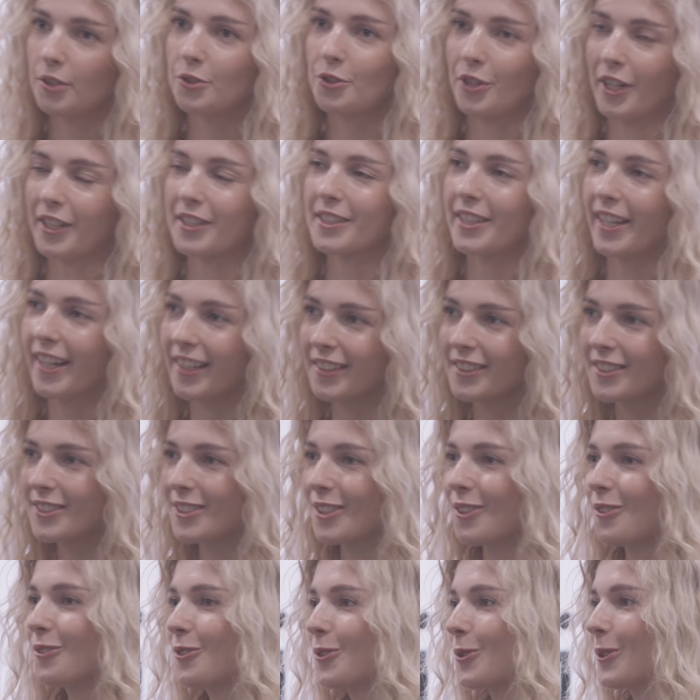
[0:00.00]
tracks hands,
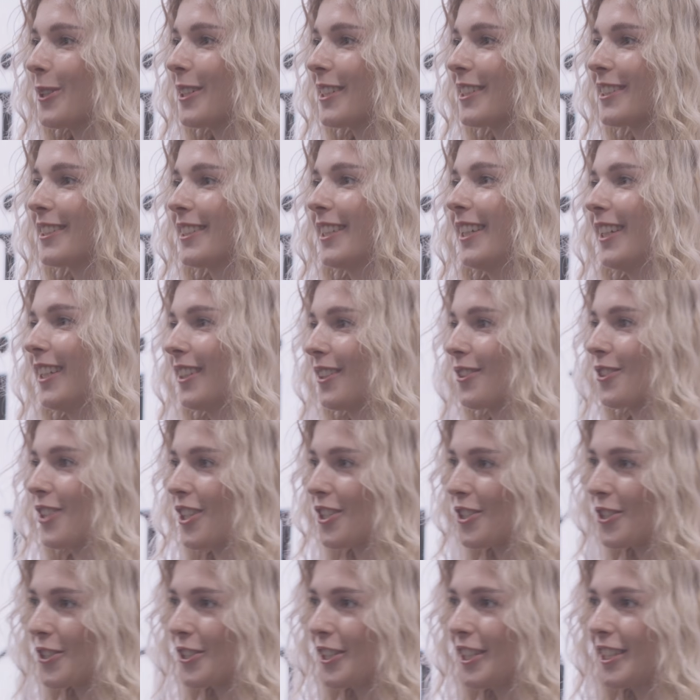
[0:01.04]
of course, and
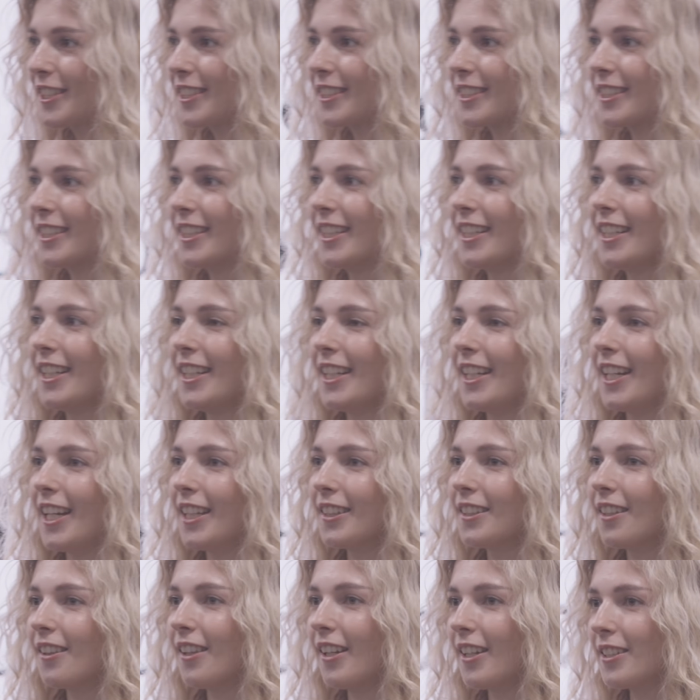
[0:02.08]
gestures.
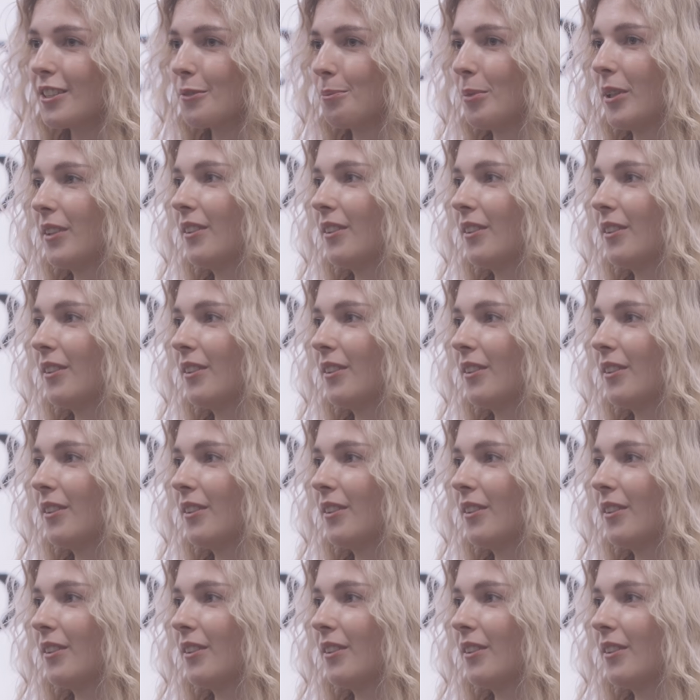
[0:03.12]
And the last